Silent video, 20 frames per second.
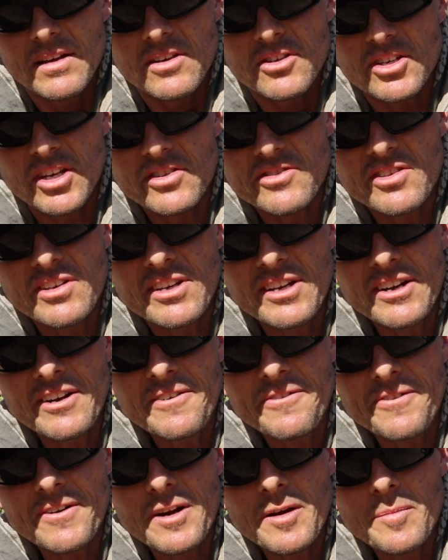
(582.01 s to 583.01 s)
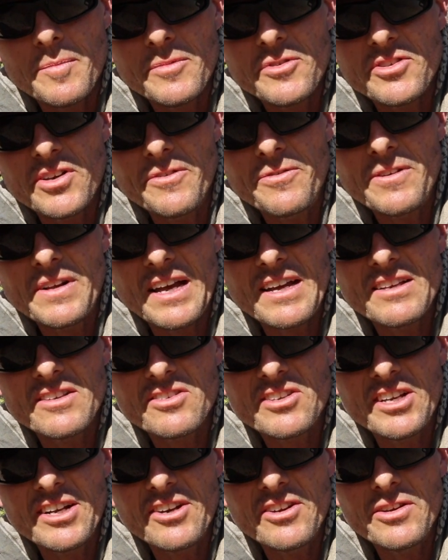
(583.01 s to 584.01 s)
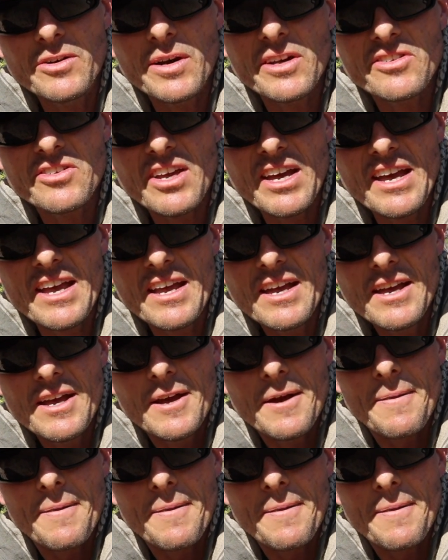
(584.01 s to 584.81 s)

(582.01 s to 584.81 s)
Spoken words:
Justin here from Self-Reliance Gear USA.